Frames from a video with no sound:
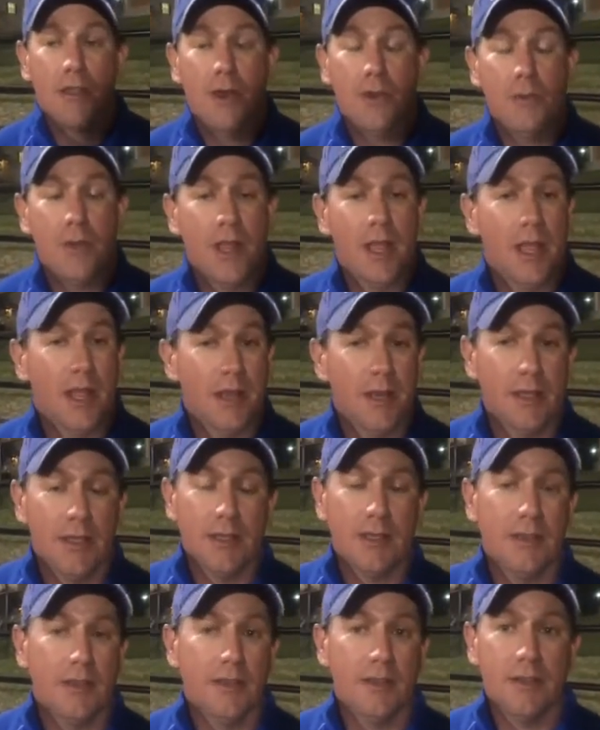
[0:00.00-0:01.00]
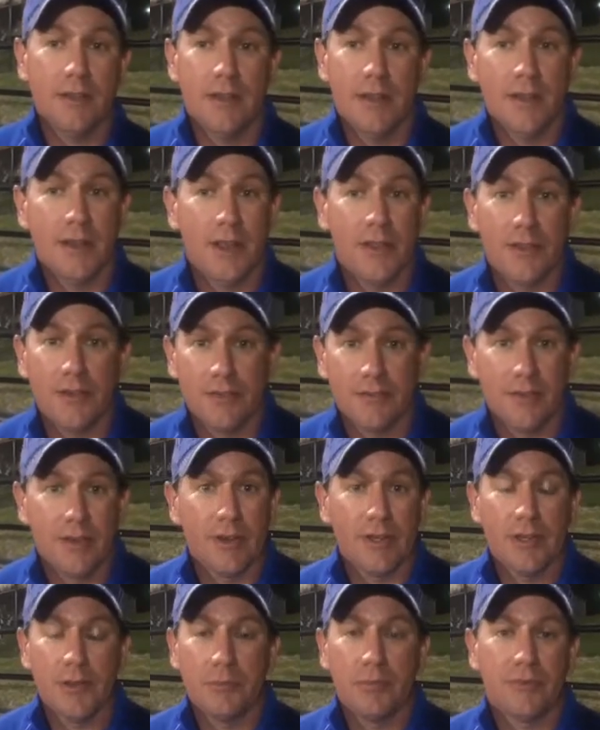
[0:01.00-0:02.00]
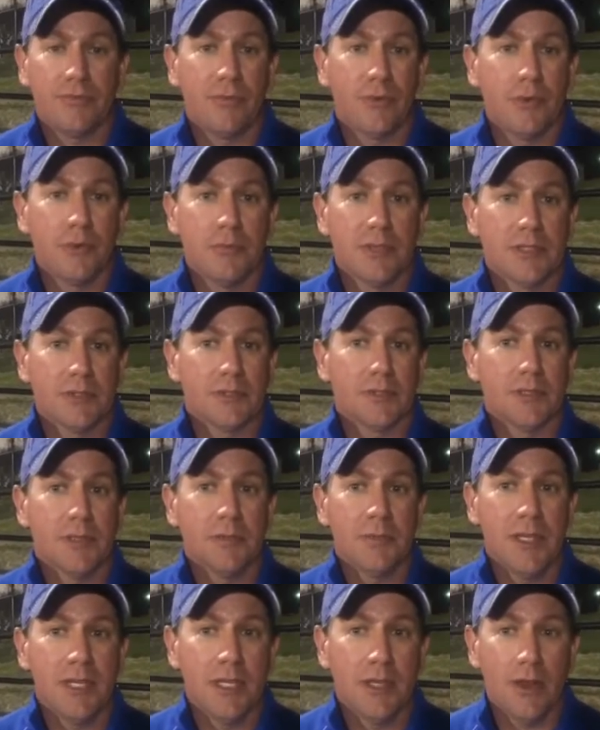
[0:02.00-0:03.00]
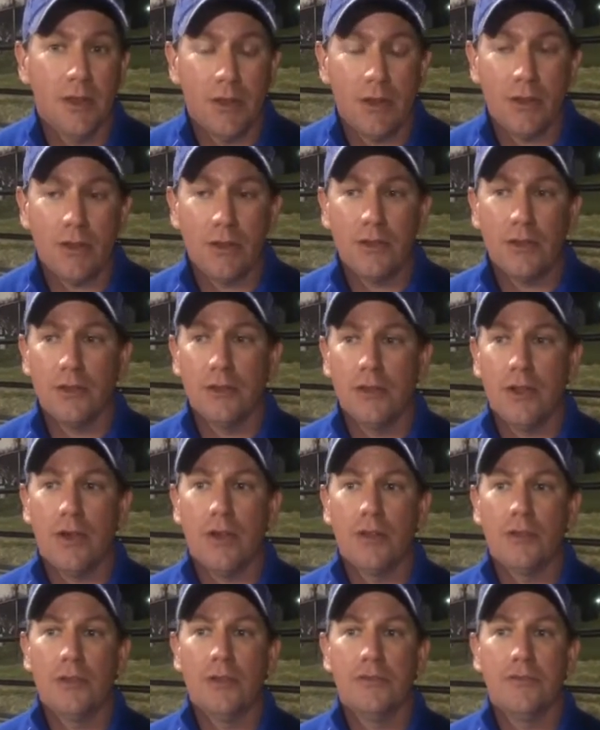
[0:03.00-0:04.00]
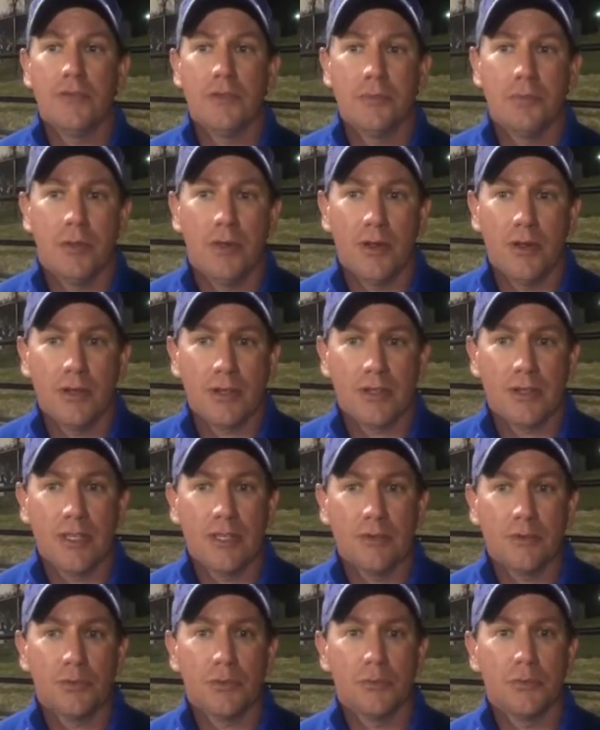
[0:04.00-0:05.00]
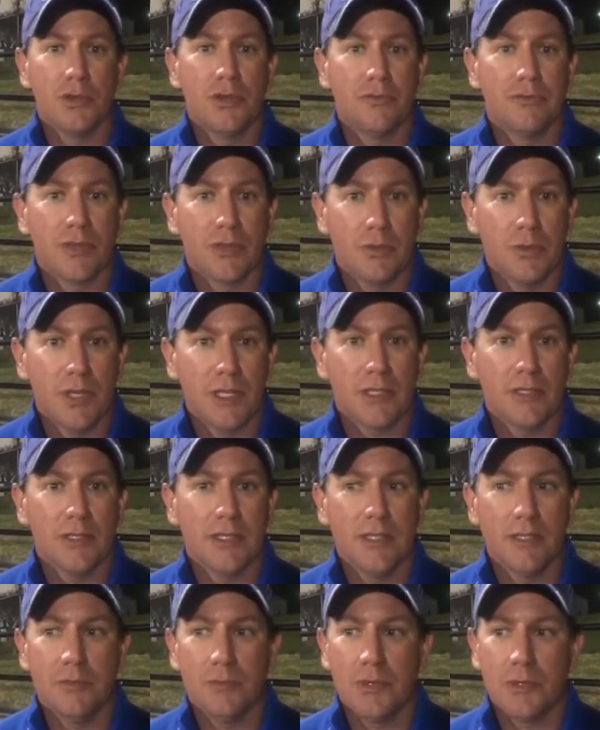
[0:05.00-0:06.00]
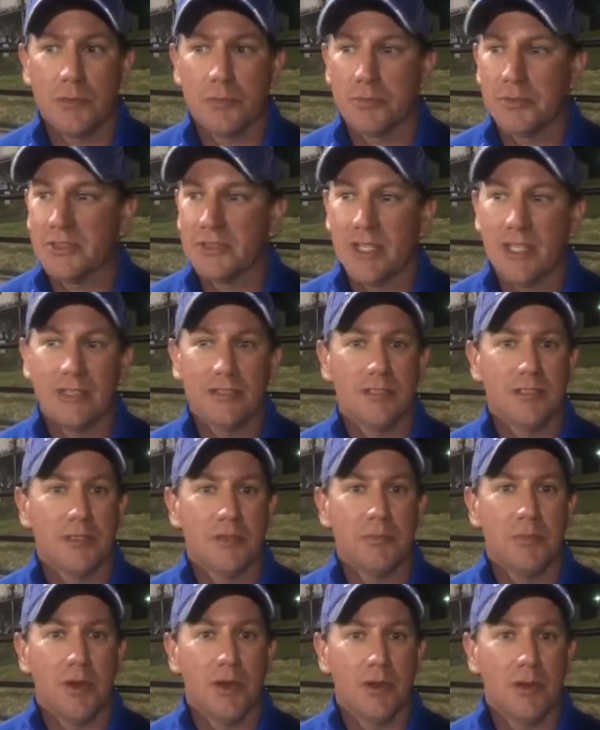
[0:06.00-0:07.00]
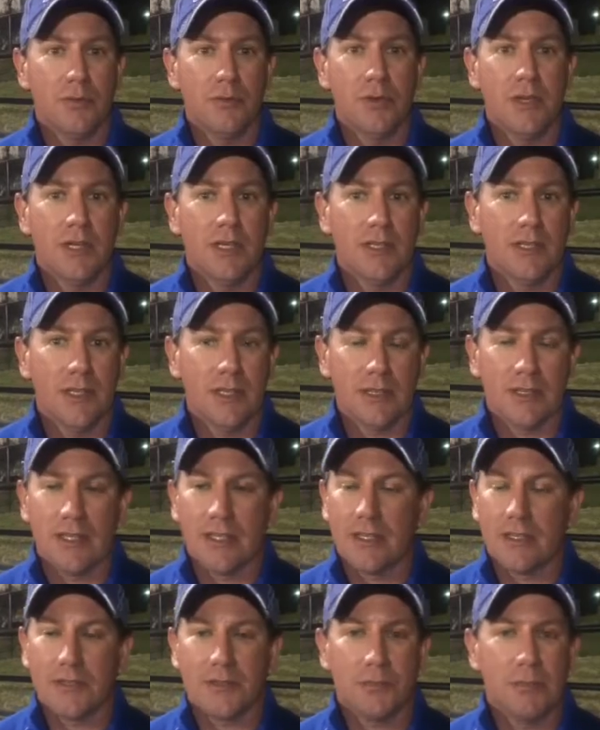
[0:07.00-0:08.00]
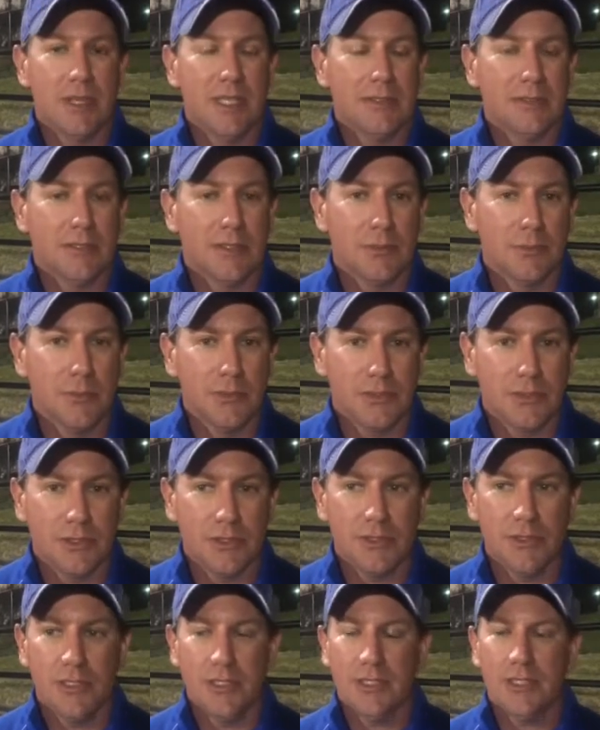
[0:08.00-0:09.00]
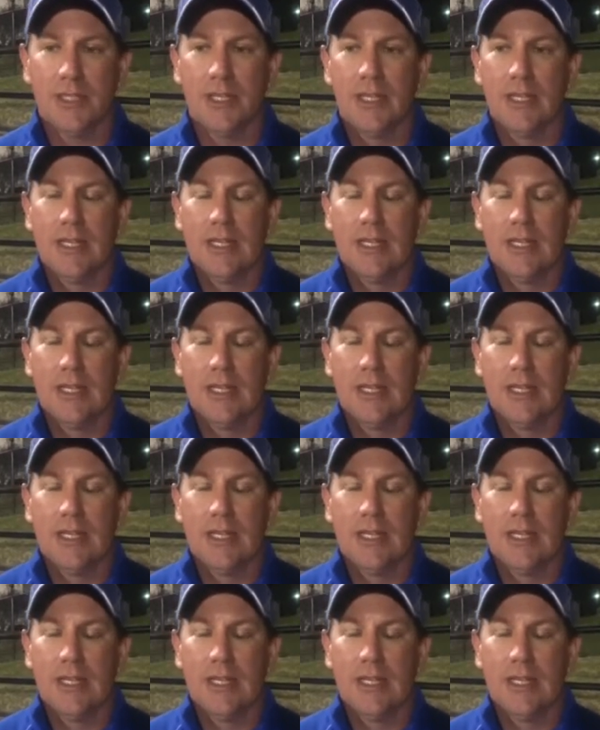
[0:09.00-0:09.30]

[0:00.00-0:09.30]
Thought we had another very good performance. I mean, all over the park, things were moving quickly. We were possessing the ball well. I think our spacing was good.